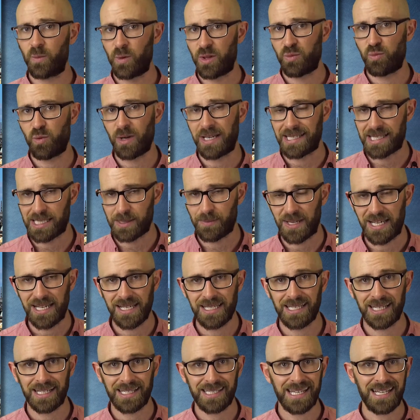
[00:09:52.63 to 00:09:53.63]
with wind
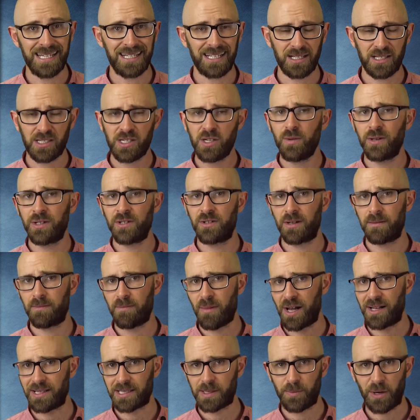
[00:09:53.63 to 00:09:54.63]
speeds exceeding two hundred
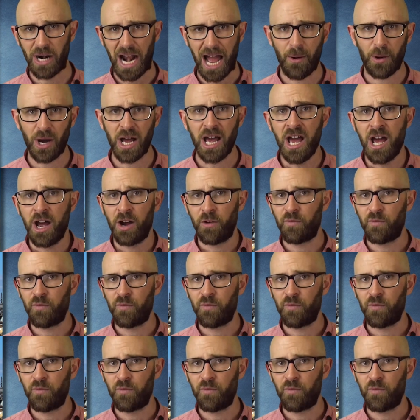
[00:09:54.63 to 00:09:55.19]
miles per hour